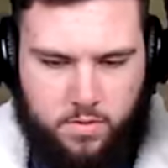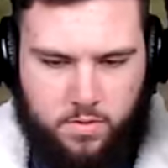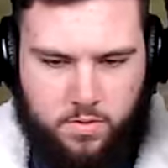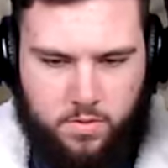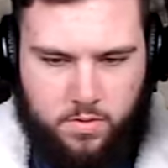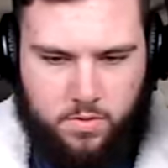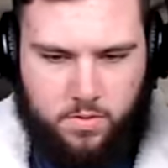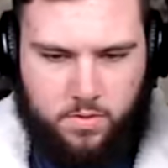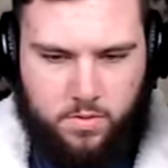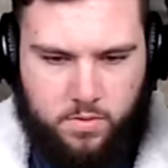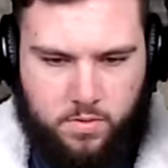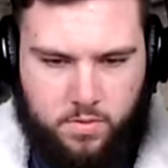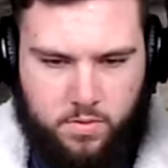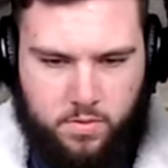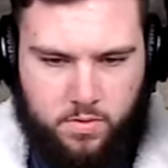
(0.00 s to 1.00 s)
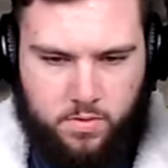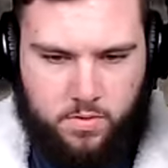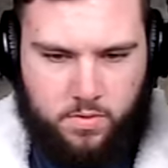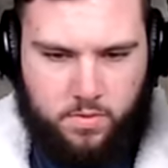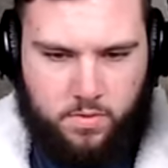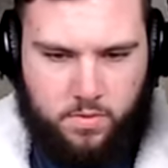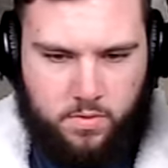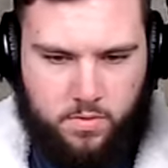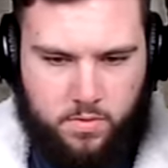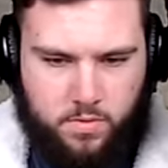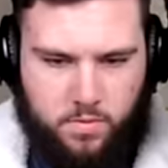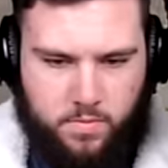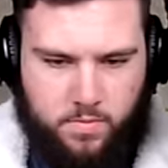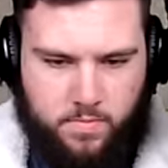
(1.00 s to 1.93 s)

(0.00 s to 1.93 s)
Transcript: (no one is talking)